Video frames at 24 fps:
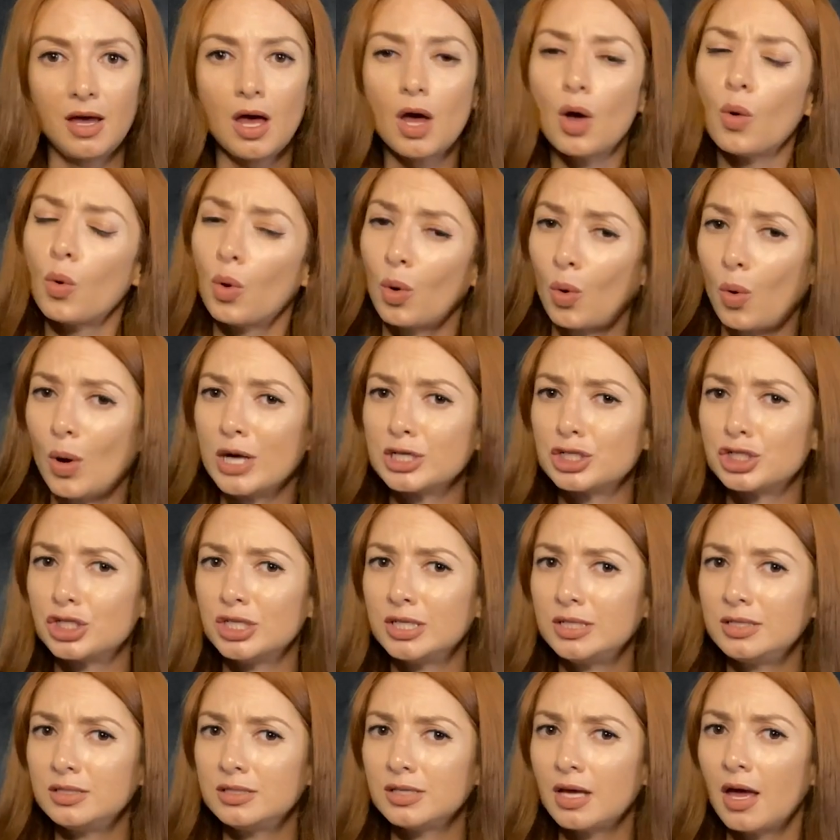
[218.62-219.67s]
When
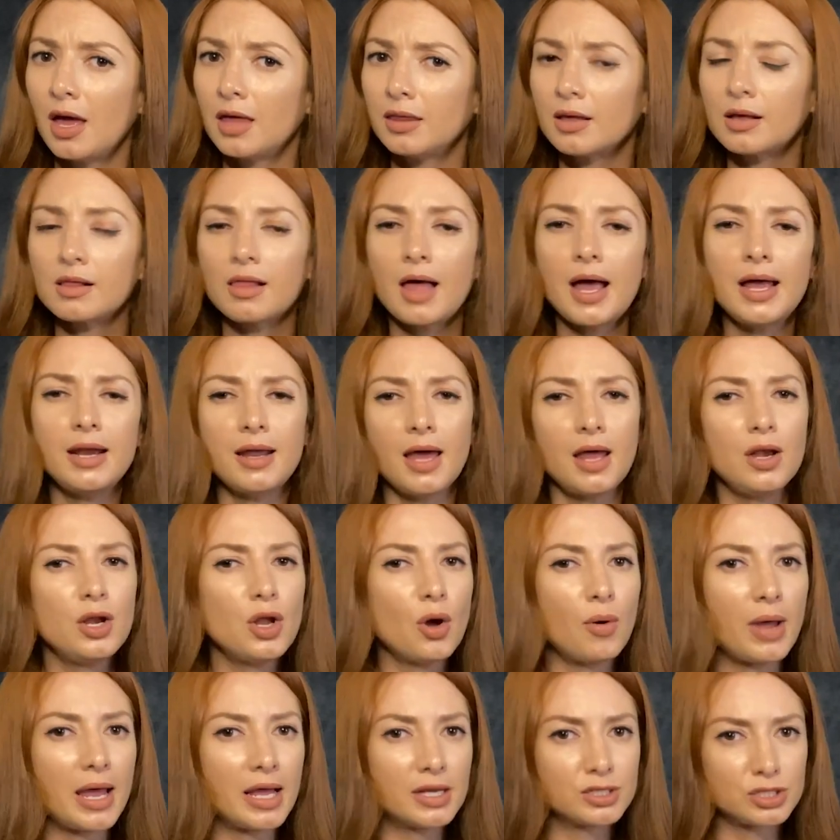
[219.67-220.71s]
questioned, the client had no
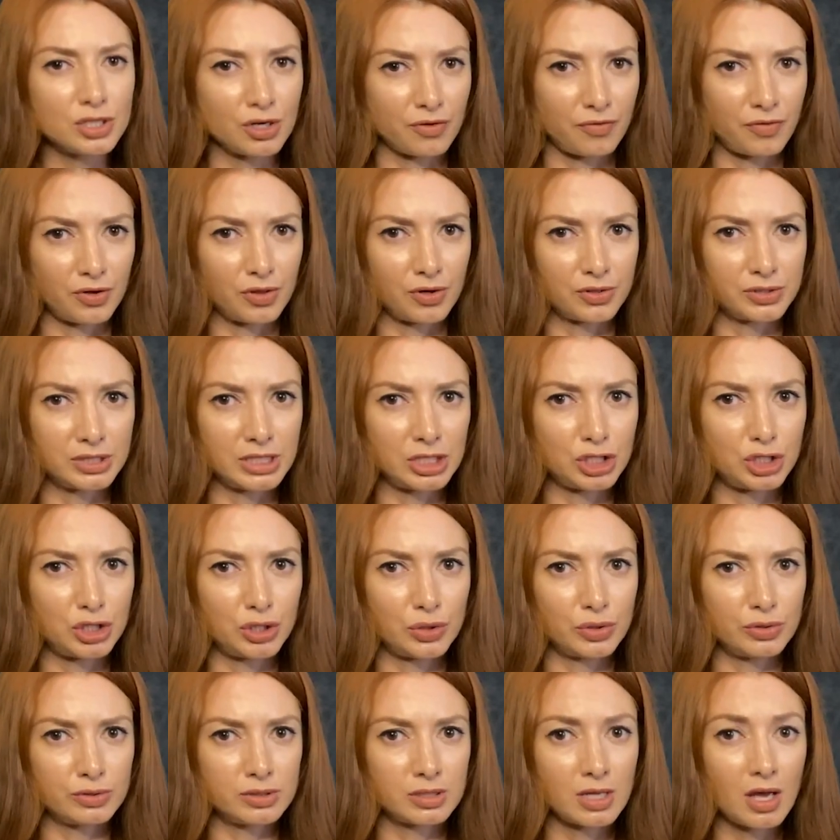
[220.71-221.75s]
answer for those
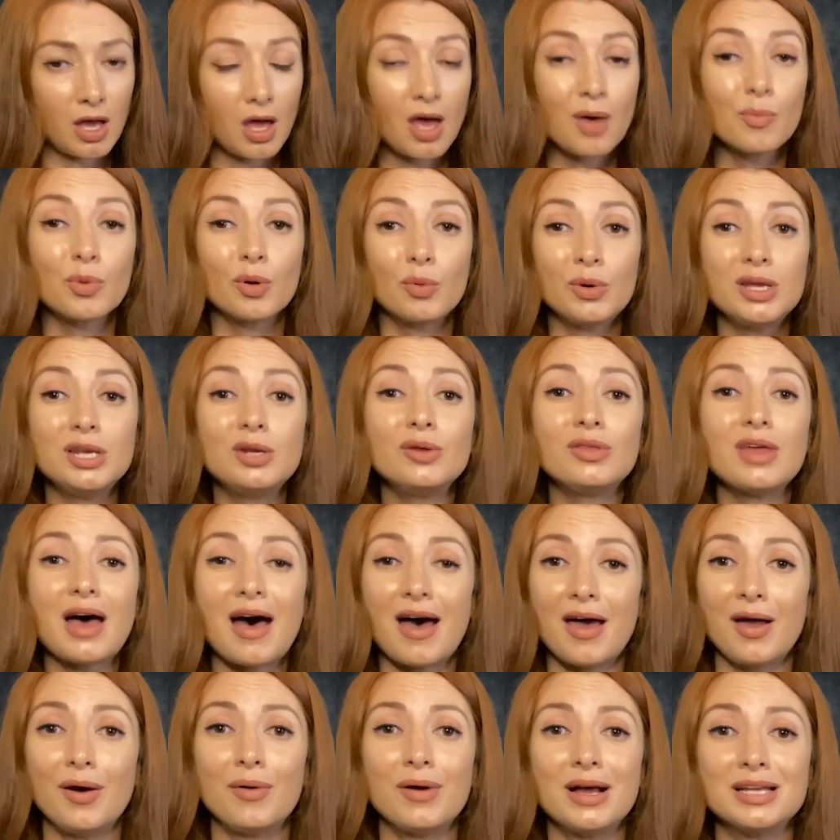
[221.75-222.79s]
issues, but we knew the
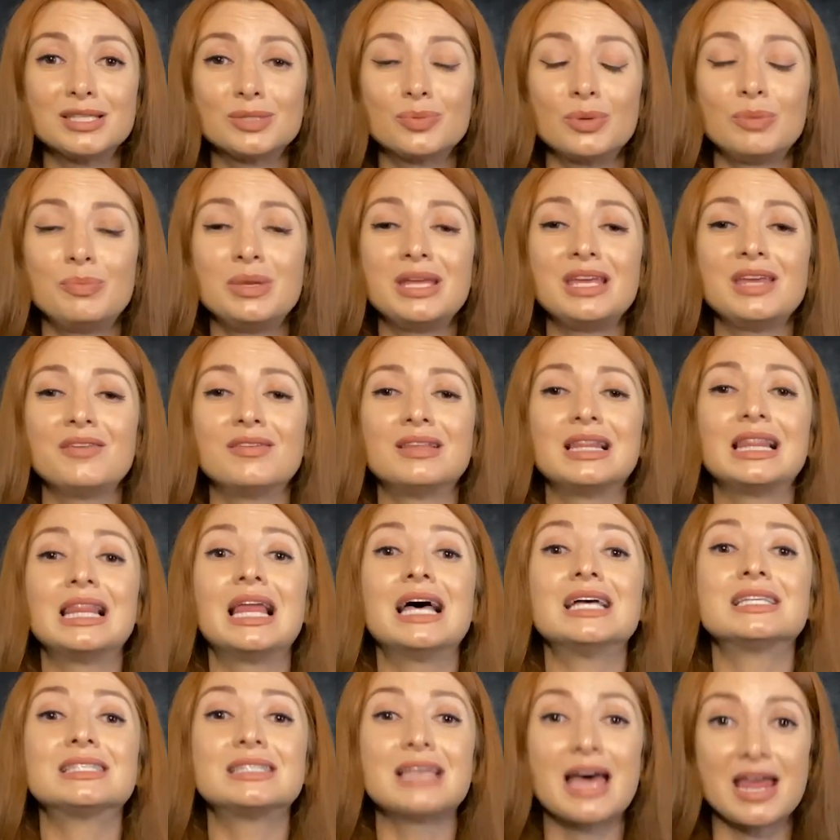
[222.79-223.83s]
IRS would be even
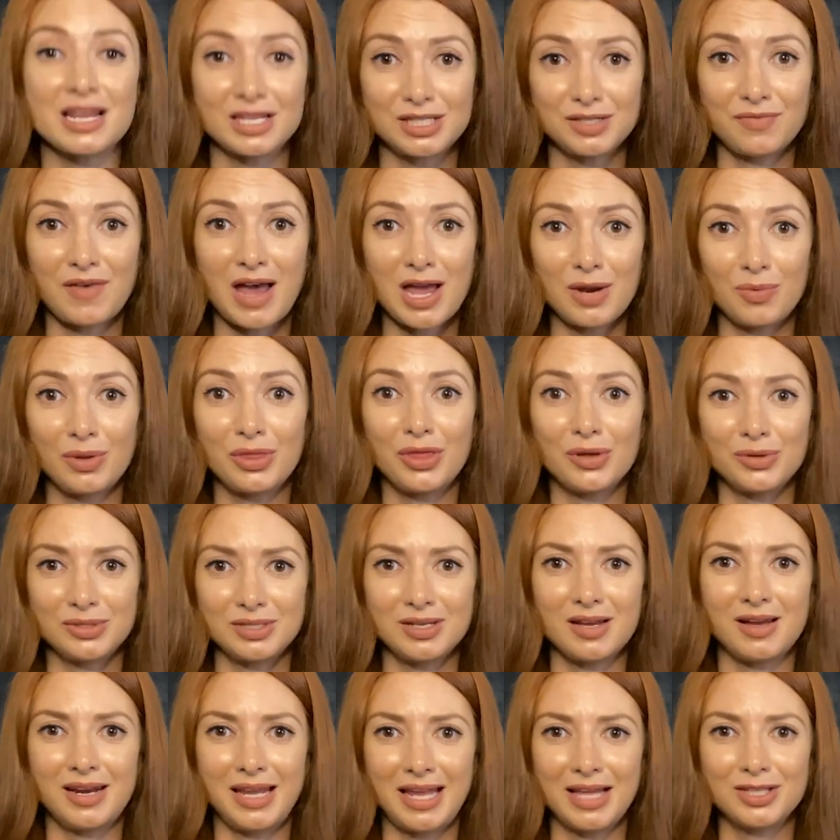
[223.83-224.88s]
less satisfied with those
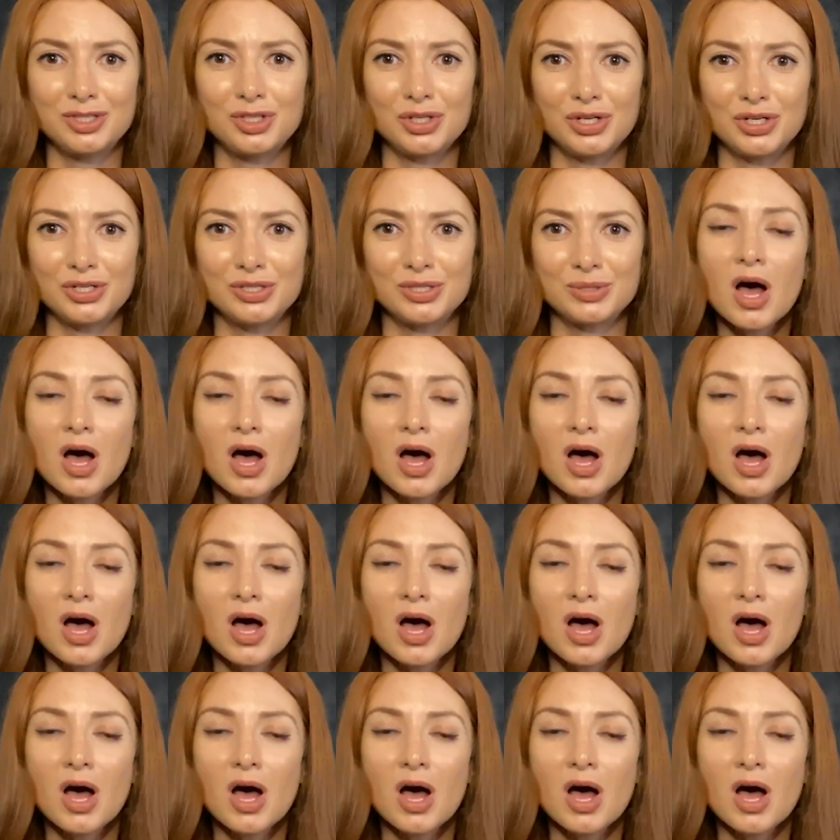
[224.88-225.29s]
non-answers.